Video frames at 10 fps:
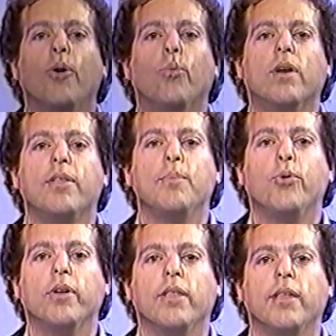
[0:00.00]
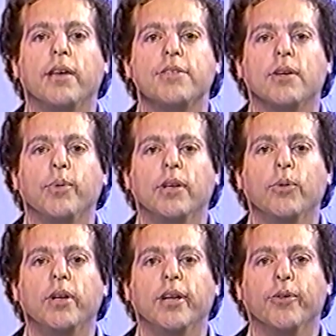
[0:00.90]
One of the important things that we
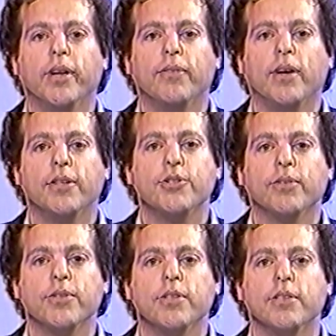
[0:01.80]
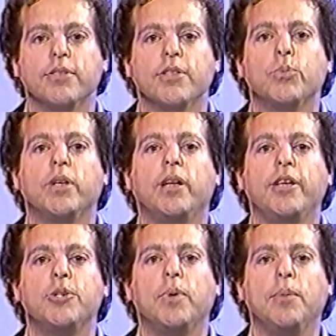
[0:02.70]
do at Integrative Health Services is we
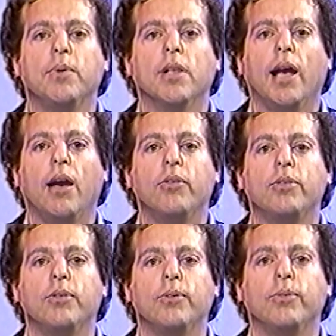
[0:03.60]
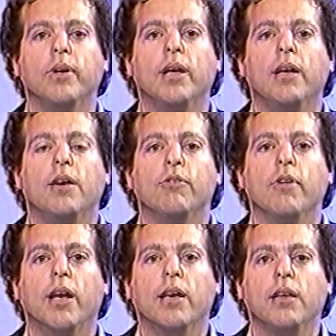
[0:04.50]
teach people how to
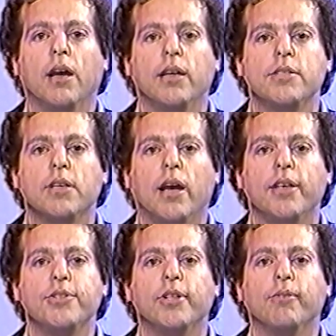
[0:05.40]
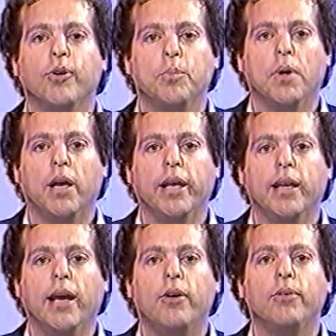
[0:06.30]
recognize signs in their own body
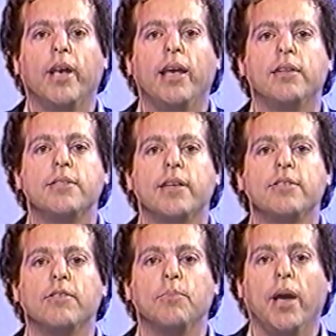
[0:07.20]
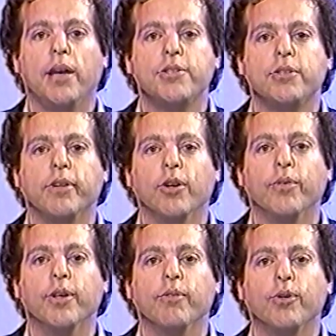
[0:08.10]
and how to gain a sense of mastery
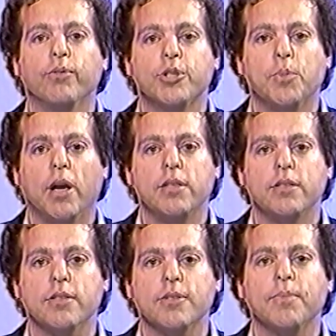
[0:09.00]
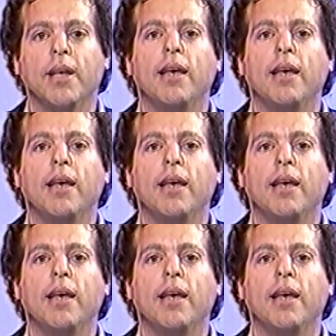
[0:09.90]
over their own responses.